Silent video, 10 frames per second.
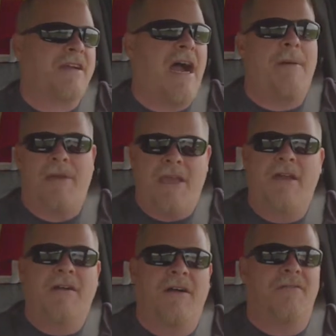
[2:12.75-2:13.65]

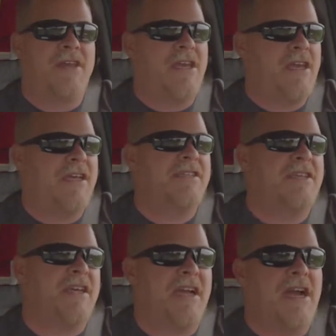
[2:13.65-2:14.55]
copy of the
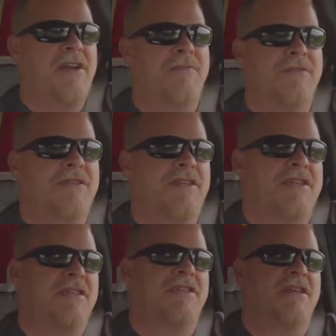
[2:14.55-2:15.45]
Easy Guide to Route
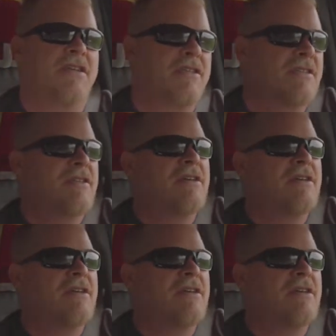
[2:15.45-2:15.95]
66.